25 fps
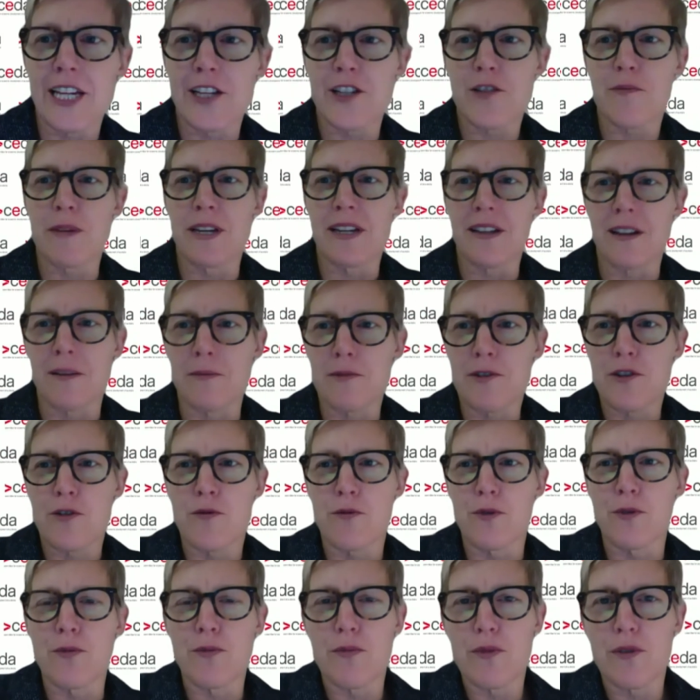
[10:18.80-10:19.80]
Ming. I'm sure
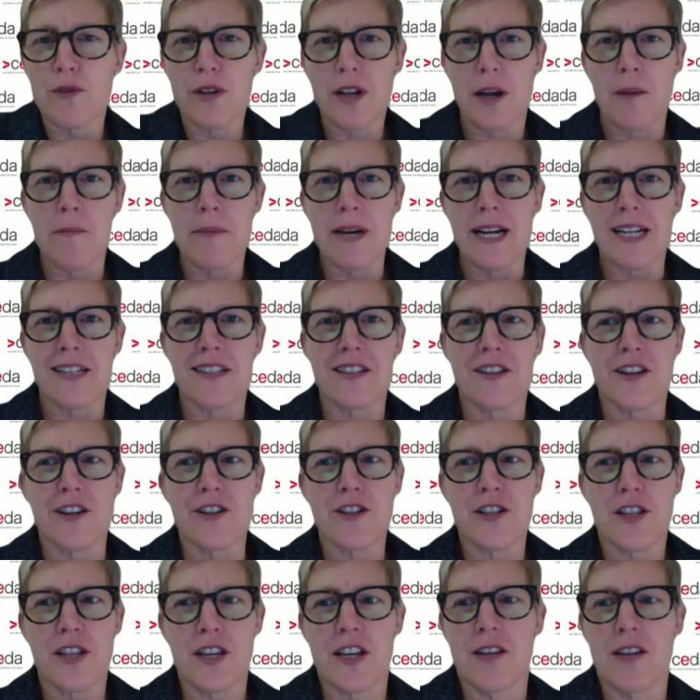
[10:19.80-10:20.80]
we'll come back to those
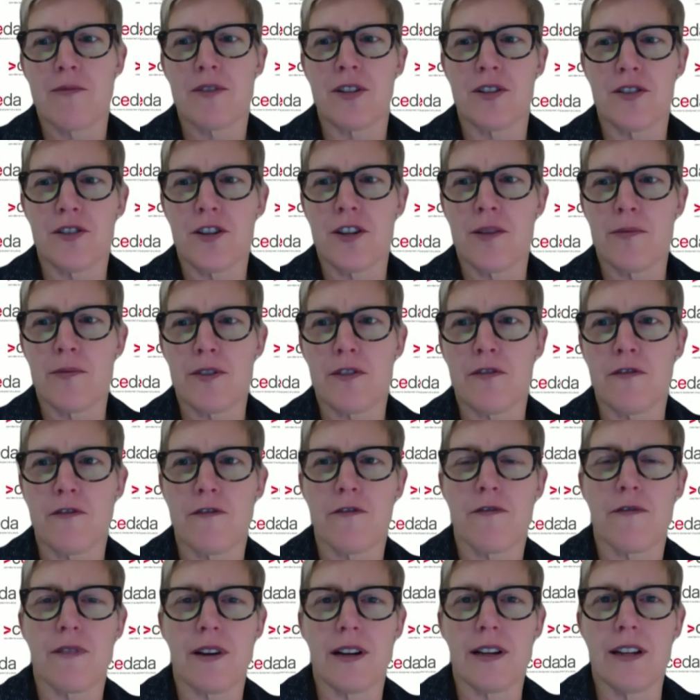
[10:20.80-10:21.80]
themes in terms of,
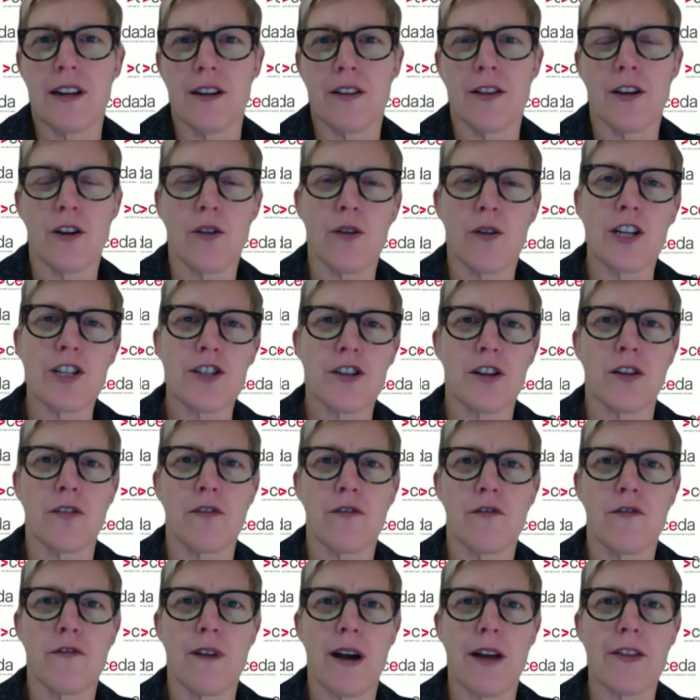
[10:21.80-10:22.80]
you know, the question,
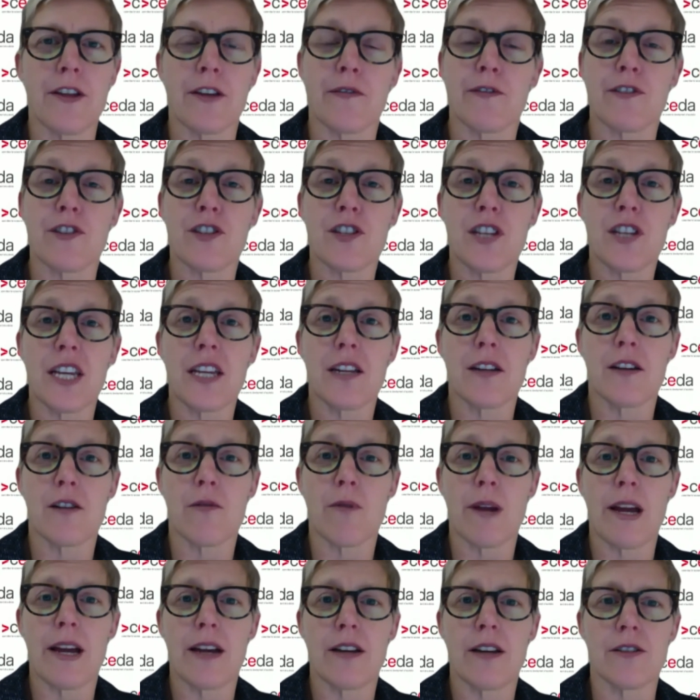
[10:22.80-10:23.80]
I think, for CEDA
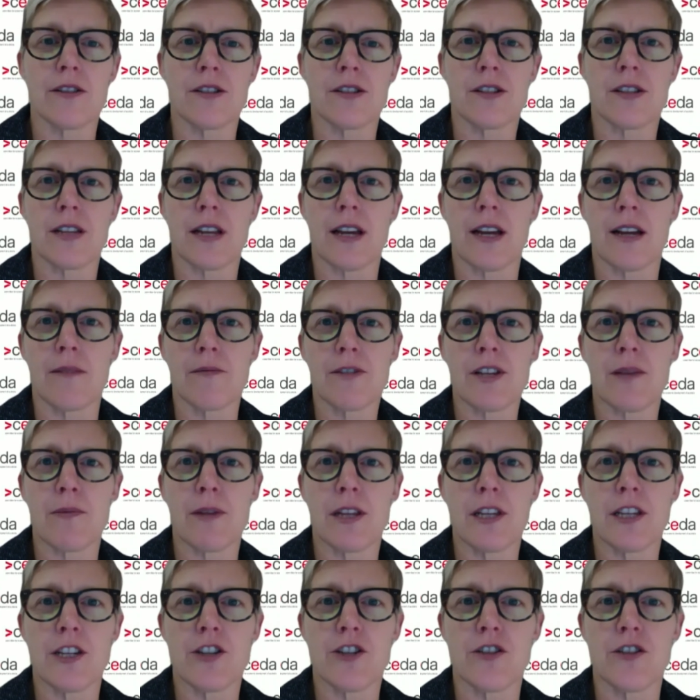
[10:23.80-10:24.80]
around some of
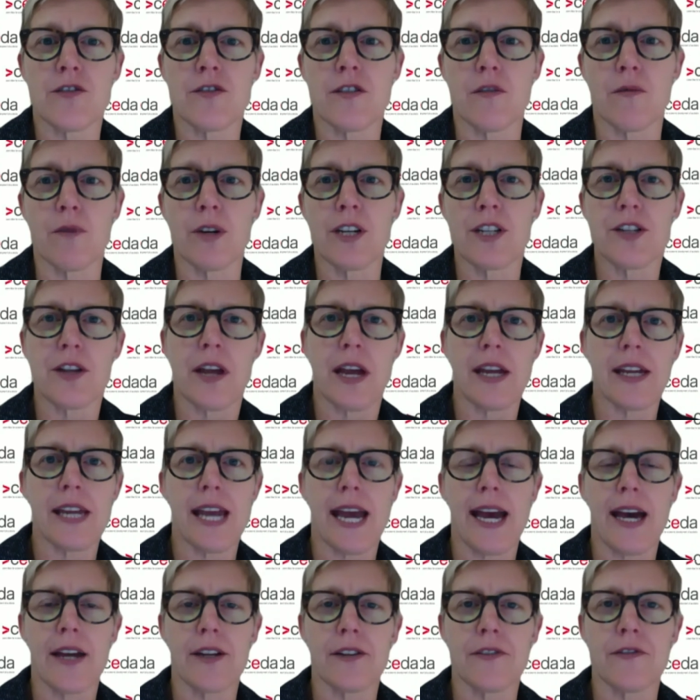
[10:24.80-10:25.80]
the issues that we take
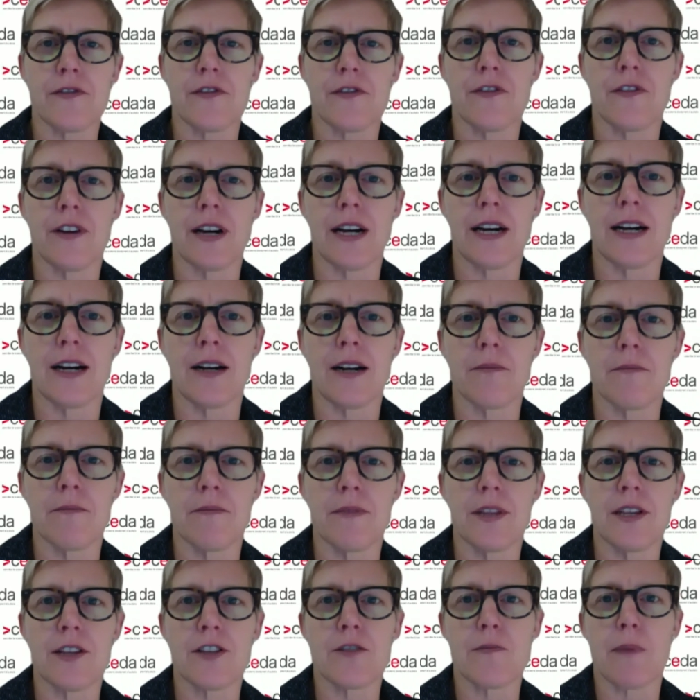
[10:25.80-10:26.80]
out of
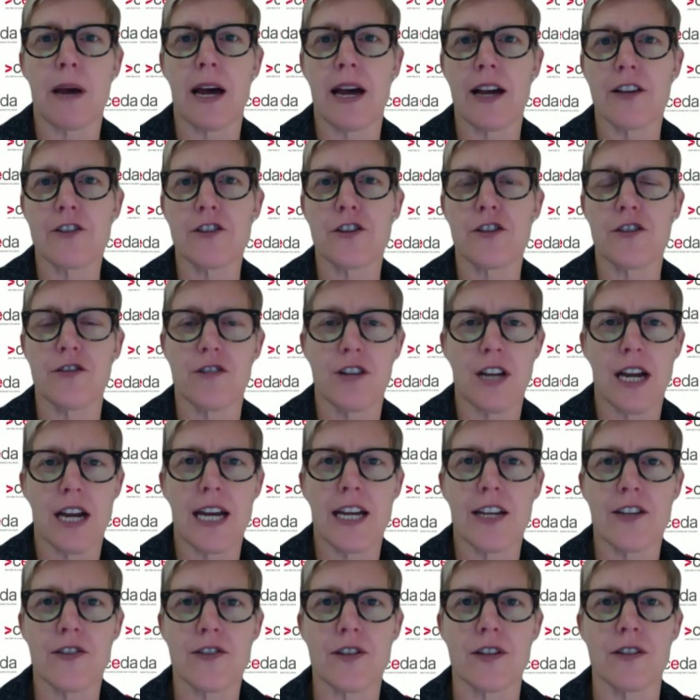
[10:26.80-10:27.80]
these past 2
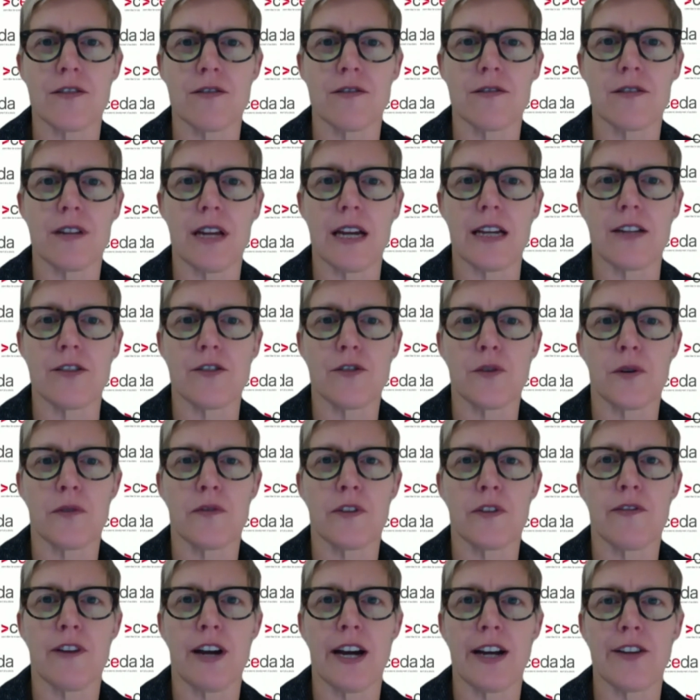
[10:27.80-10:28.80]
days and sort of
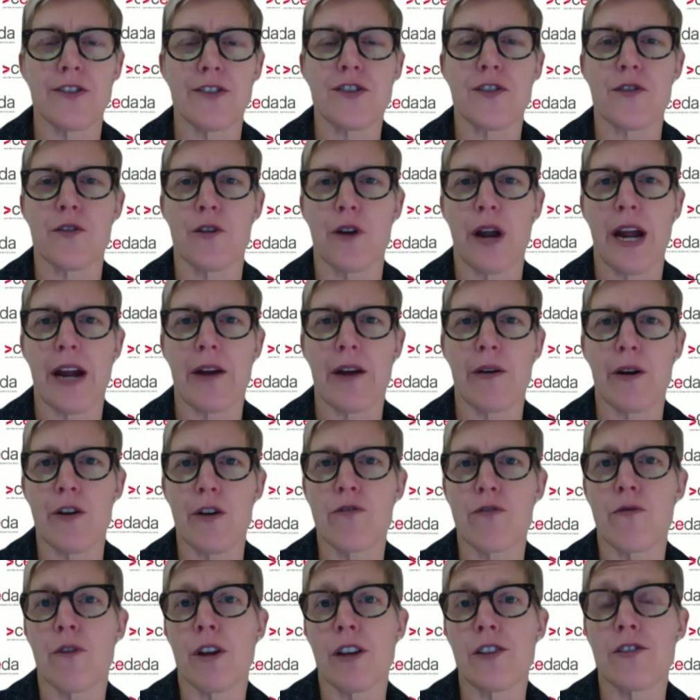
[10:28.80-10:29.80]
advance through our
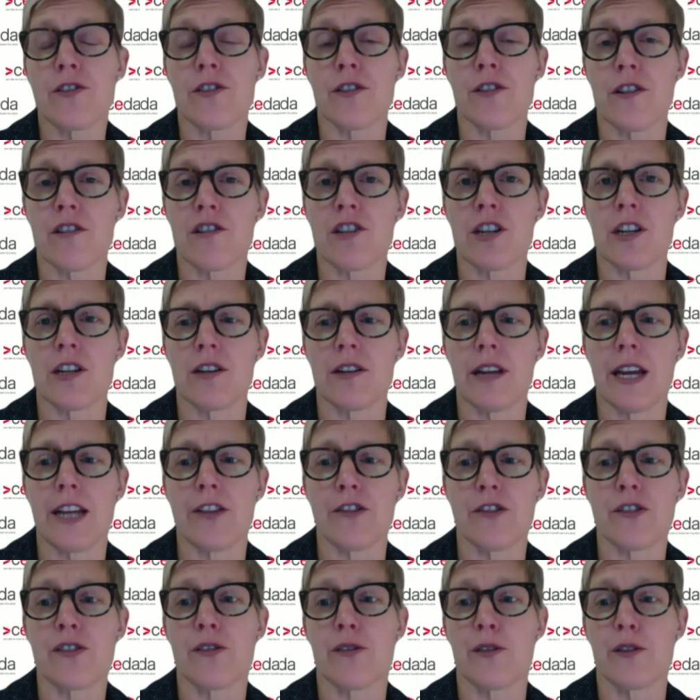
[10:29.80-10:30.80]
own research and
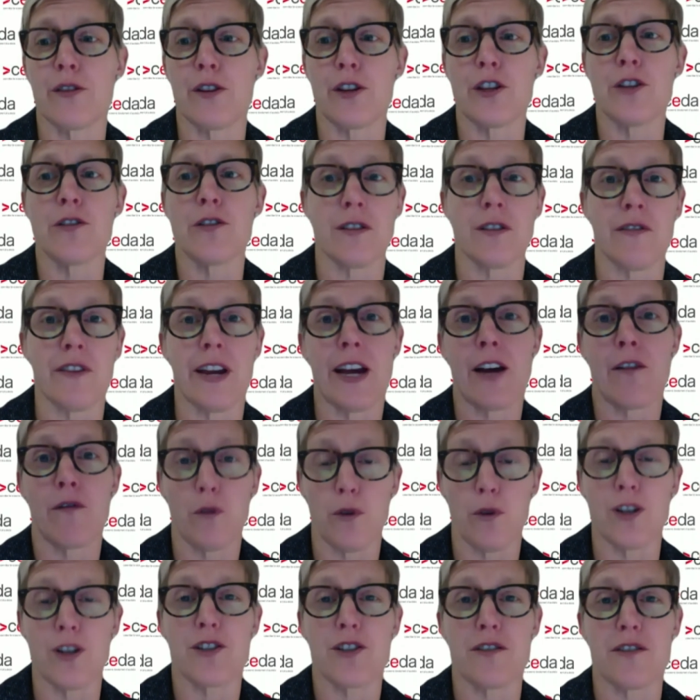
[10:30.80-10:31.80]
through the use of our
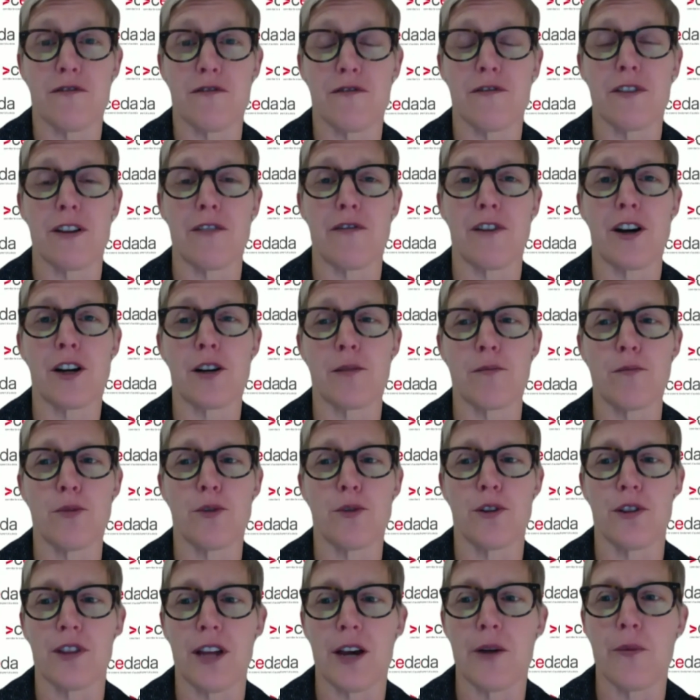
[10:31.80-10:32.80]
voice, if I can put
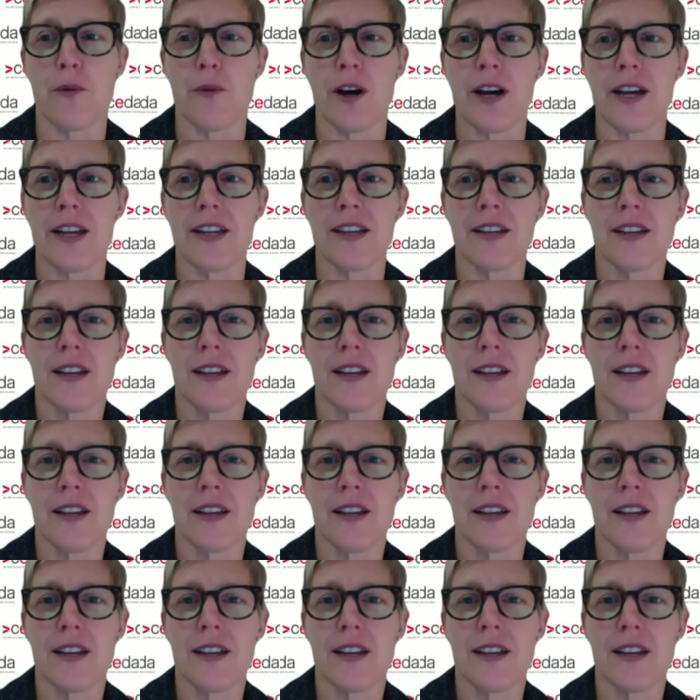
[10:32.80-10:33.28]
it that way.